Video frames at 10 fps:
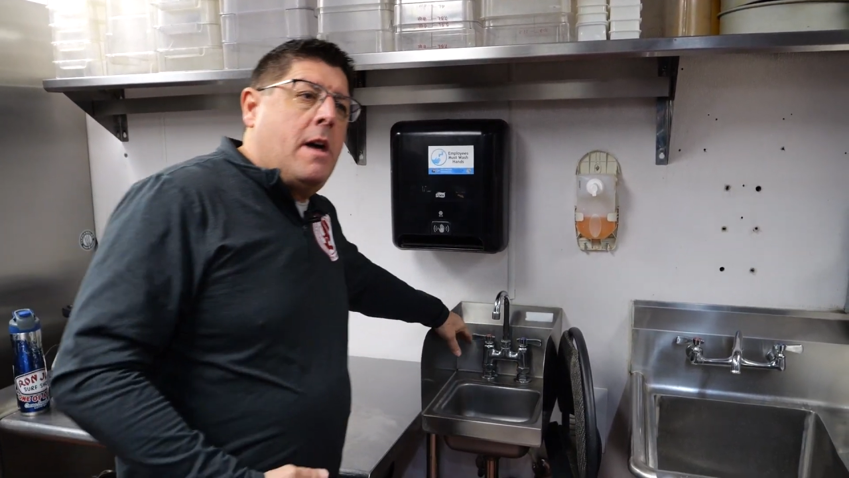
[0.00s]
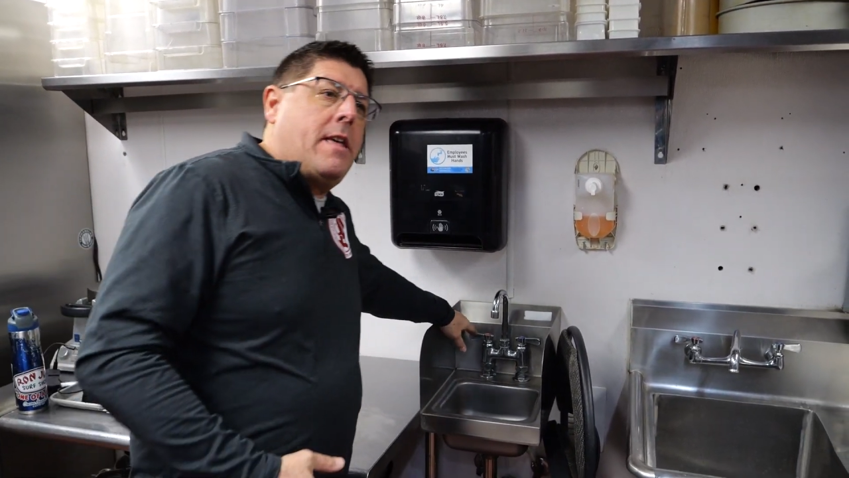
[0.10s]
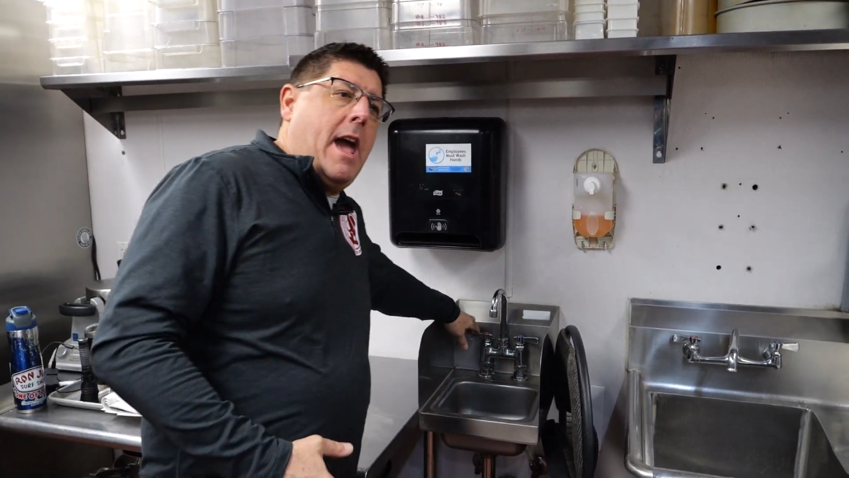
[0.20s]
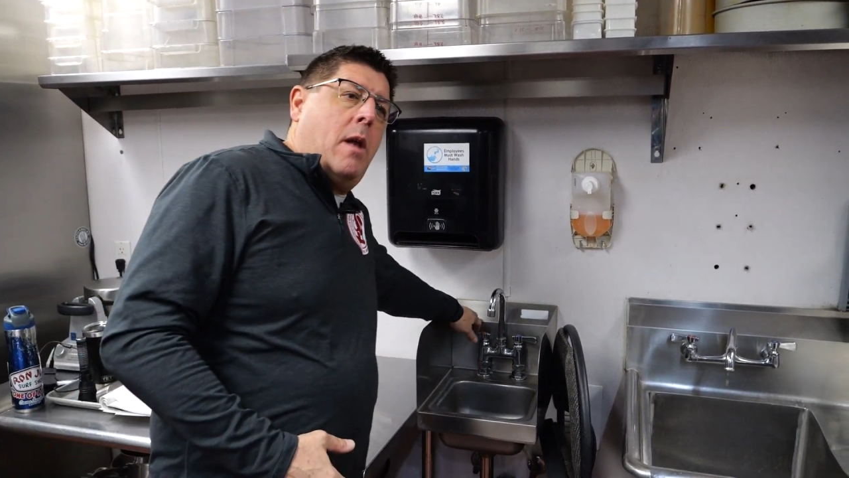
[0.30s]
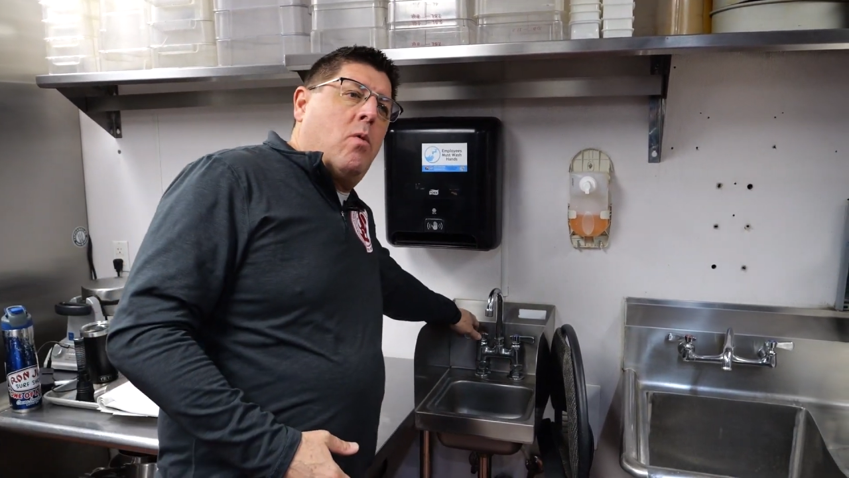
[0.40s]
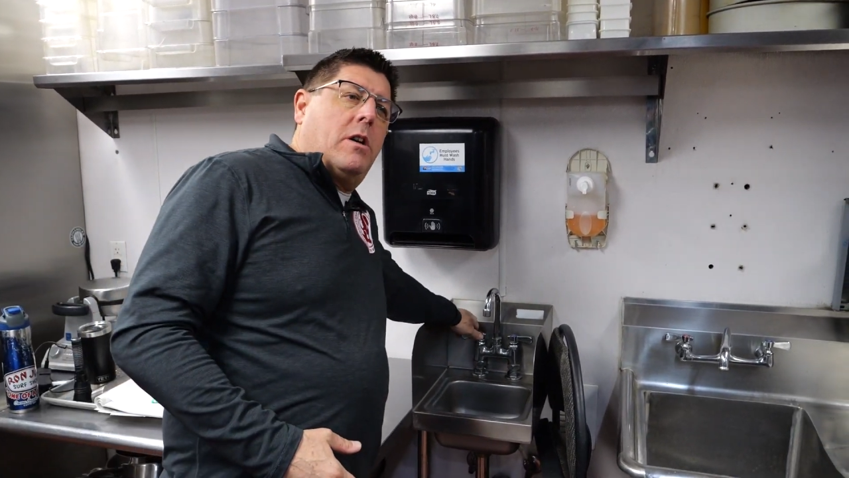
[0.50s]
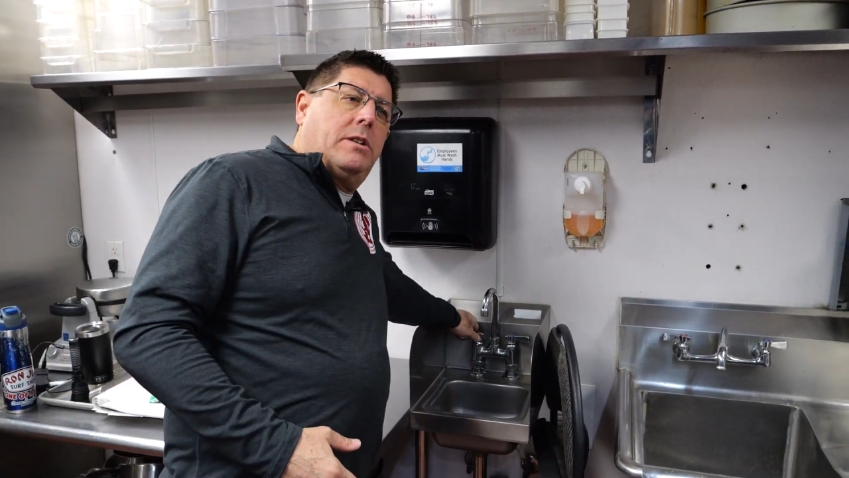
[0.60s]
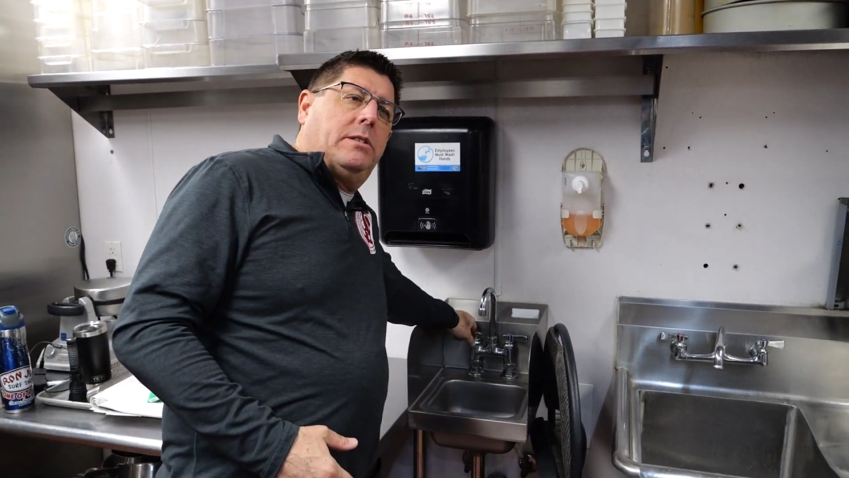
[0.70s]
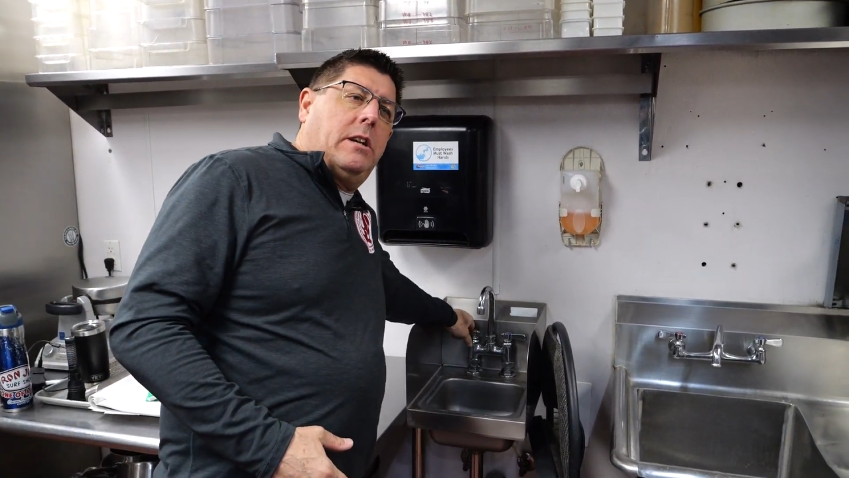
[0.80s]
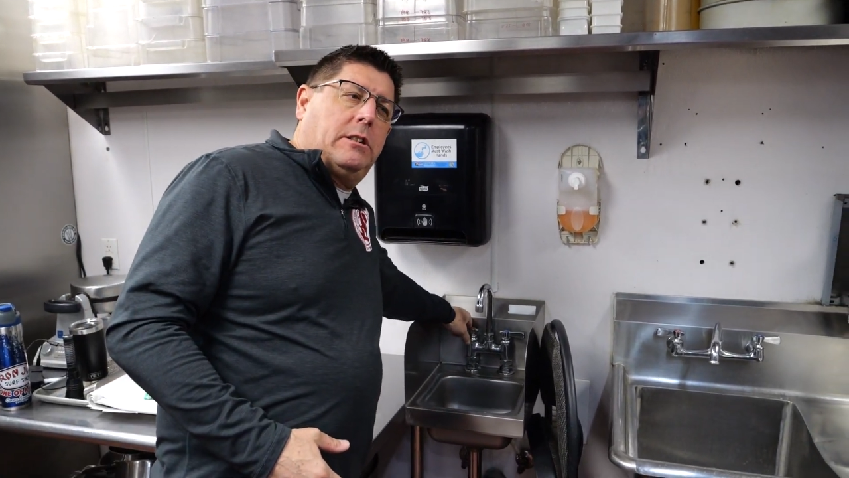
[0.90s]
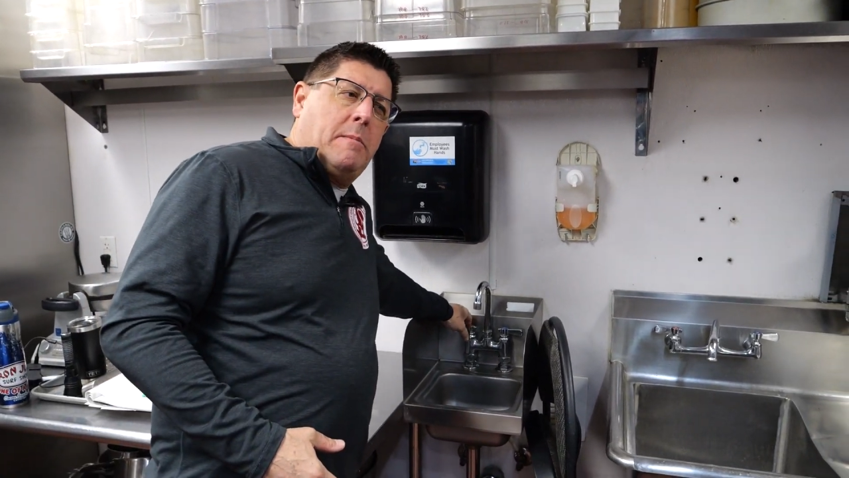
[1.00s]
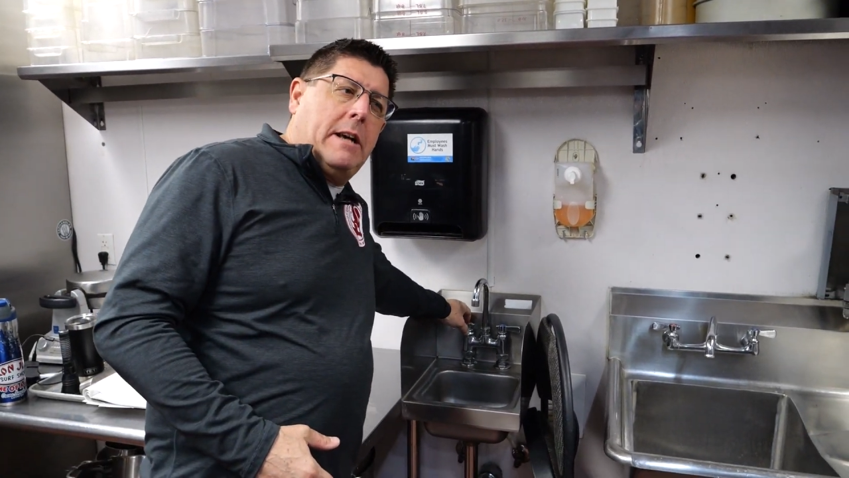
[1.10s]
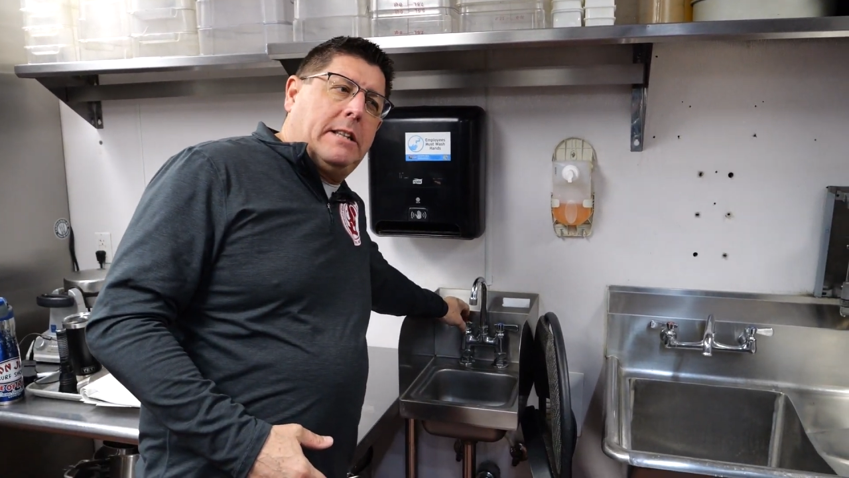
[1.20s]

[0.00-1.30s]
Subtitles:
The hand washing system has